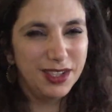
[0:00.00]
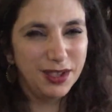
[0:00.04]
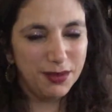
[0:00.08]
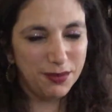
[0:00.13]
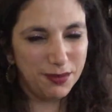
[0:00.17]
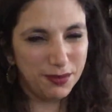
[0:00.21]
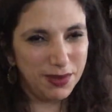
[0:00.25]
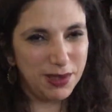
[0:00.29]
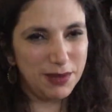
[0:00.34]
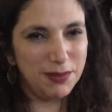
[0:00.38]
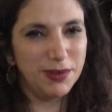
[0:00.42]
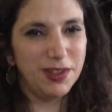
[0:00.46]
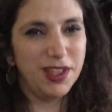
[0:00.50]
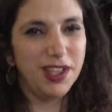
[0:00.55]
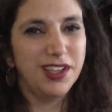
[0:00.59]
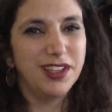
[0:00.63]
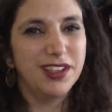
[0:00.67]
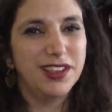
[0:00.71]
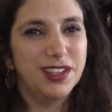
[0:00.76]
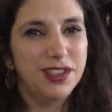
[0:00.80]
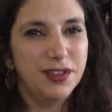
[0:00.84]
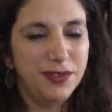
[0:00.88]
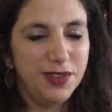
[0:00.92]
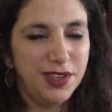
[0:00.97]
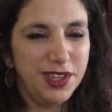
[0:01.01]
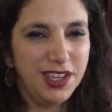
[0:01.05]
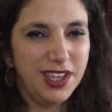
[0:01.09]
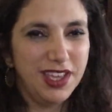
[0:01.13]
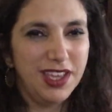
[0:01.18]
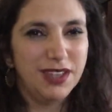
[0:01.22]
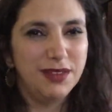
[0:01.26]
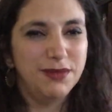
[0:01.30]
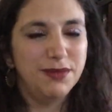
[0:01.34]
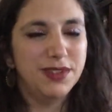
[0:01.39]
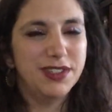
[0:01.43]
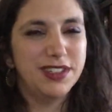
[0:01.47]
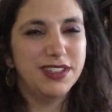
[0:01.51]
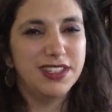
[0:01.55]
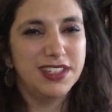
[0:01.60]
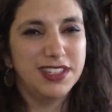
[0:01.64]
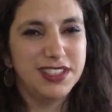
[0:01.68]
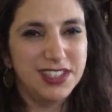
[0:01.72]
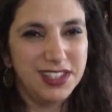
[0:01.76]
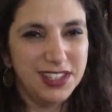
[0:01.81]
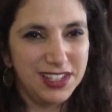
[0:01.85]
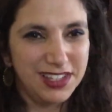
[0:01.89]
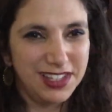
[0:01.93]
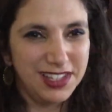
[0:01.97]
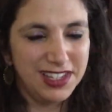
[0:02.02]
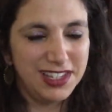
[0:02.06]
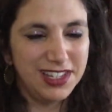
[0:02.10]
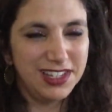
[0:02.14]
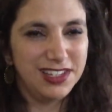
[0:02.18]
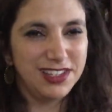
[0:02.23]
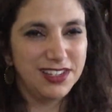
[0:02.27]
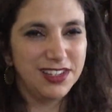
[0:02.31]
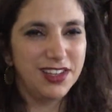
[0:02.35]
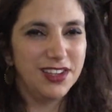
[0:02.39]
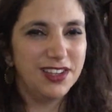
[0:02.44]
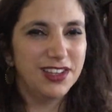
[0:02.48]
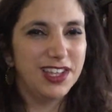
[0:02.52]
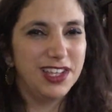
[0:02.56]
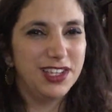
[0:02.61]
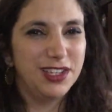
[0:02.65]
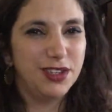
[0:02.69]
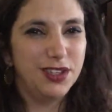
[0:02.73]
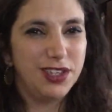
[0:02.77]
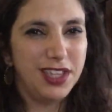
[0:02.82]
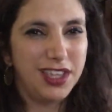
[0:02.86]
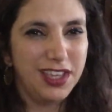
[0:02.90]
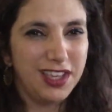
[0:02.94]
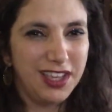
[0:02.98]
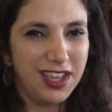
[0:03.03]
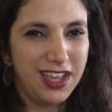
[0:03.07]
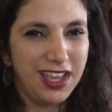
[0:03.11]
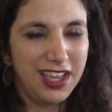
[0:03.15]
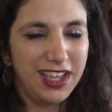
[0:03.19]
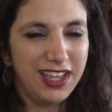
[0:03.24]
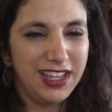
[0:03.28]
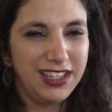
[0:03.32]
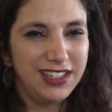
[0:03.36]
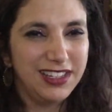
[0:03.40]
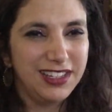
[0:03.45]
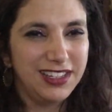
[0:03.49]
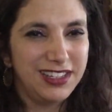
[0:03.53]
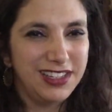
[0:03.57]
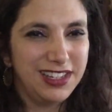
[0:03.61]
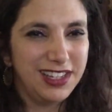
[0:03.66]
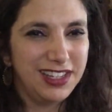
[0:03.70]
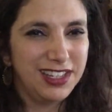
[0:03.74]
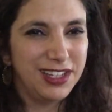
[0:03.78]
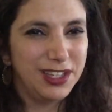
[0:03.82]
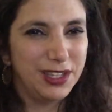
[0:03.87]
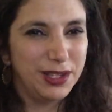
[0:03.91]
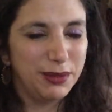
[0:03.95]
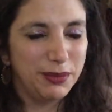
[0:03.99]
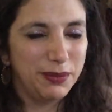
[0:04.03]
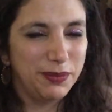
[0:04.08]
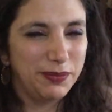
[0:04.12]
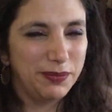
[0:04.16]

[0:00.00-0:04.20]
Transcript: people like Olivia and Mystic Dylan to go like, you can't hide, Adela.